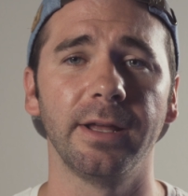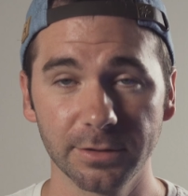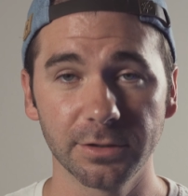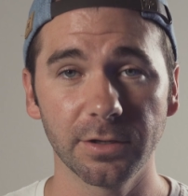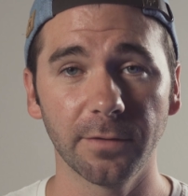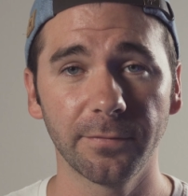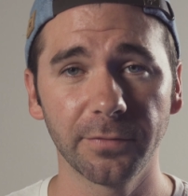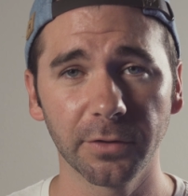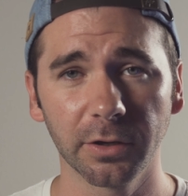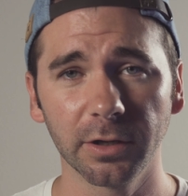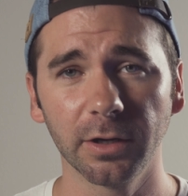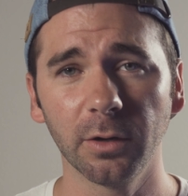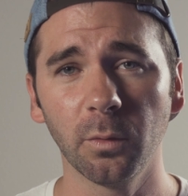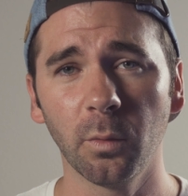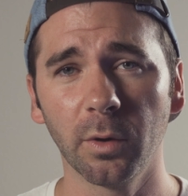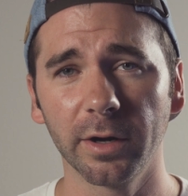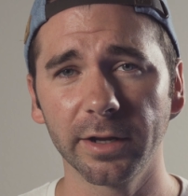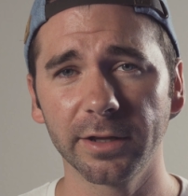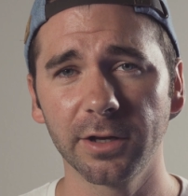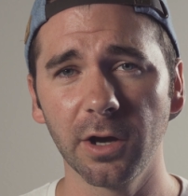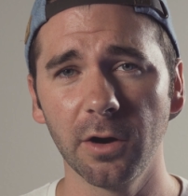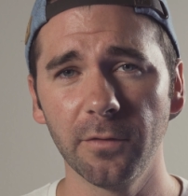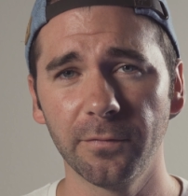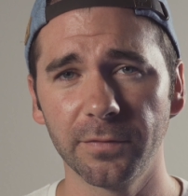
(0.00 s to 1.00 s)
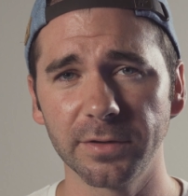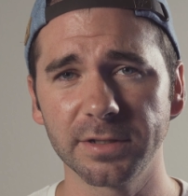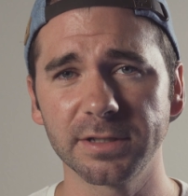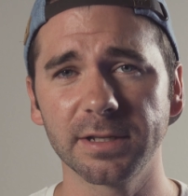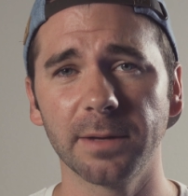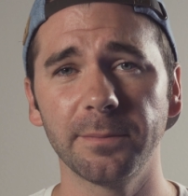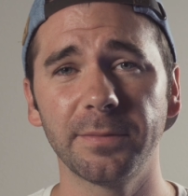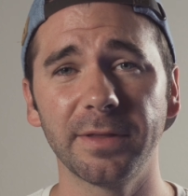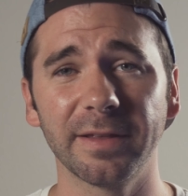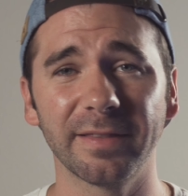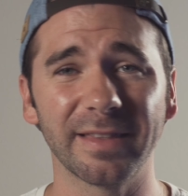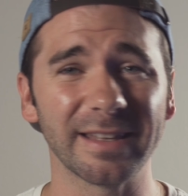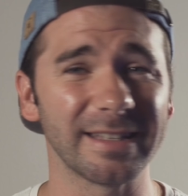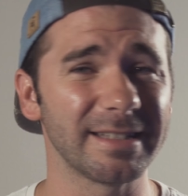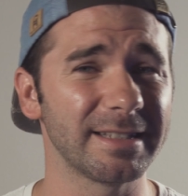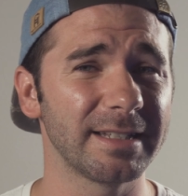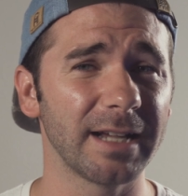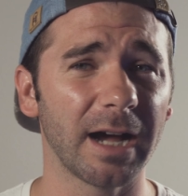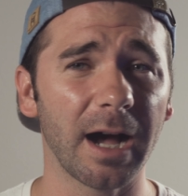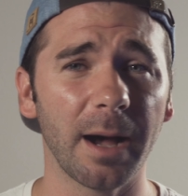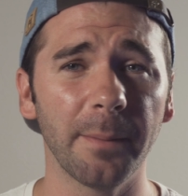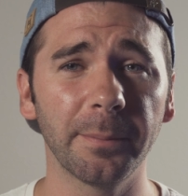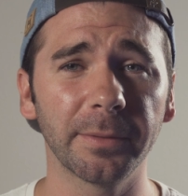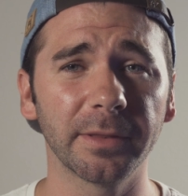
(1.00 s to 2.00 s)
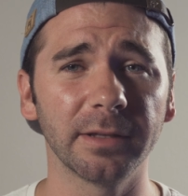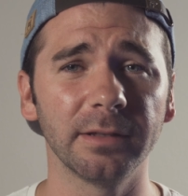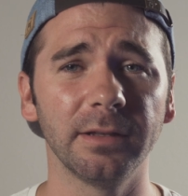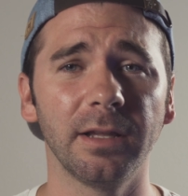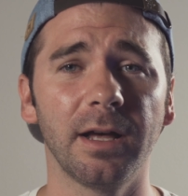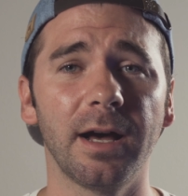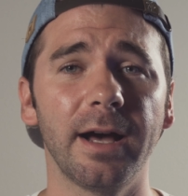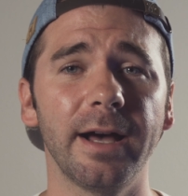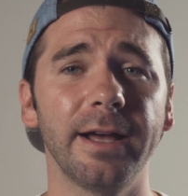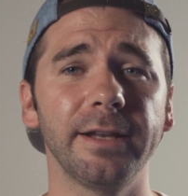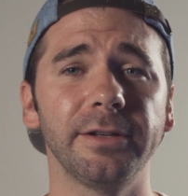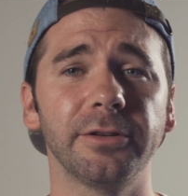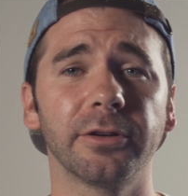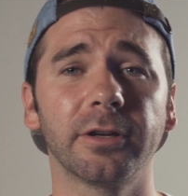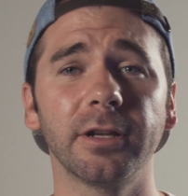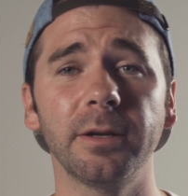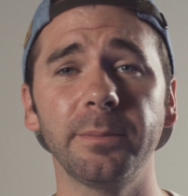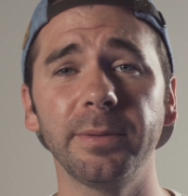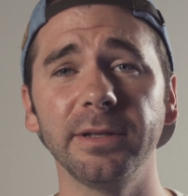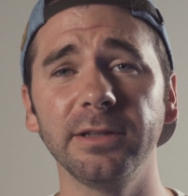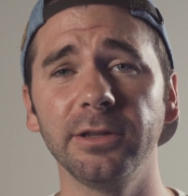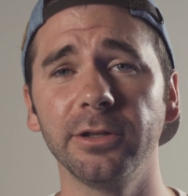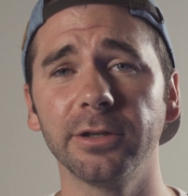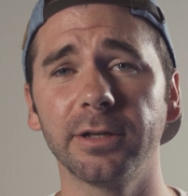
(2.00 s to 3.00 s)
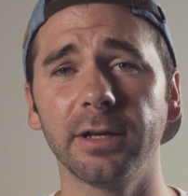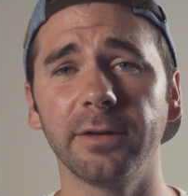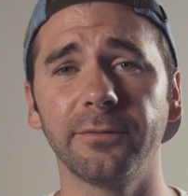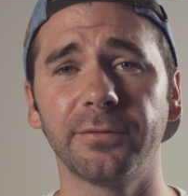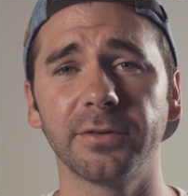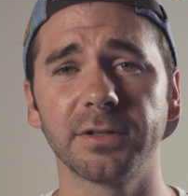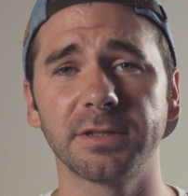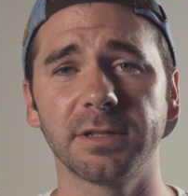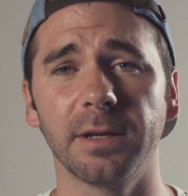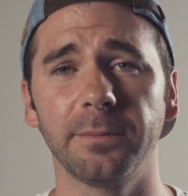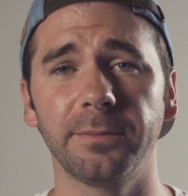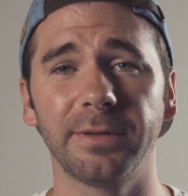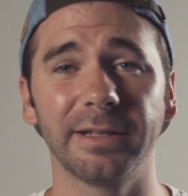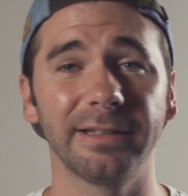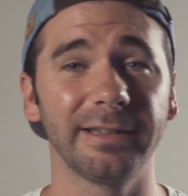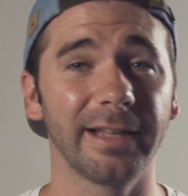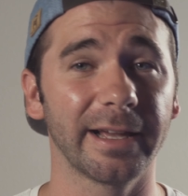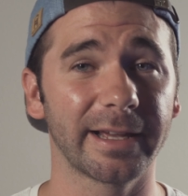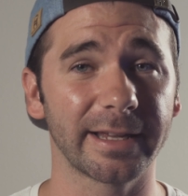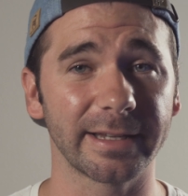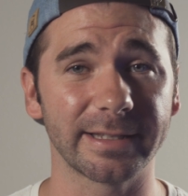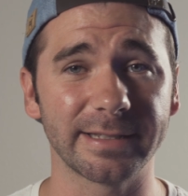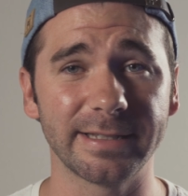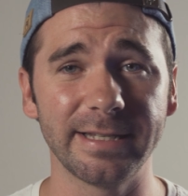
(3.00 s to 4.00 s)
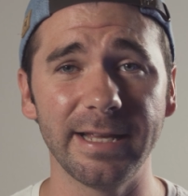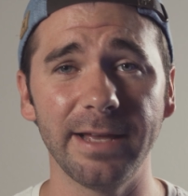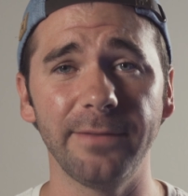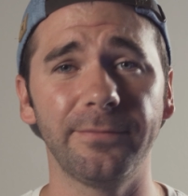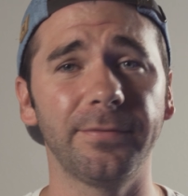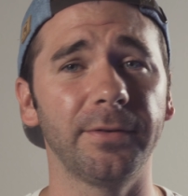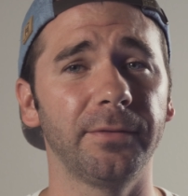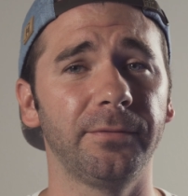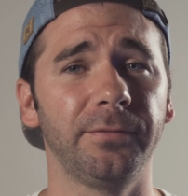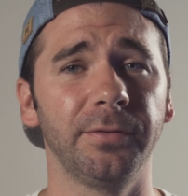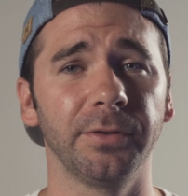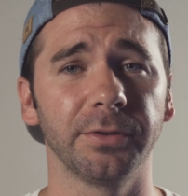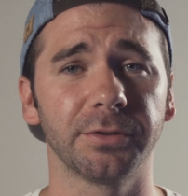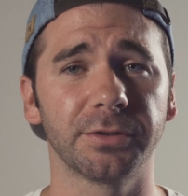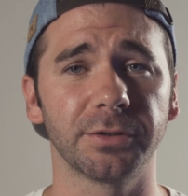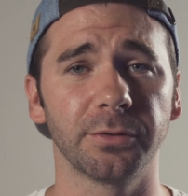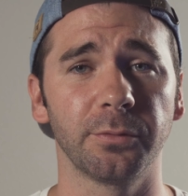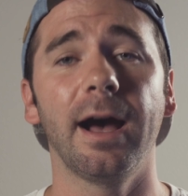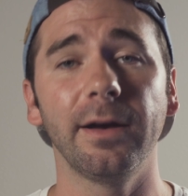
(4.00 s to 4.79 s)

So if you're going to want to go for something that's top of the line, you're going to be looking for something like a Tiffin filter.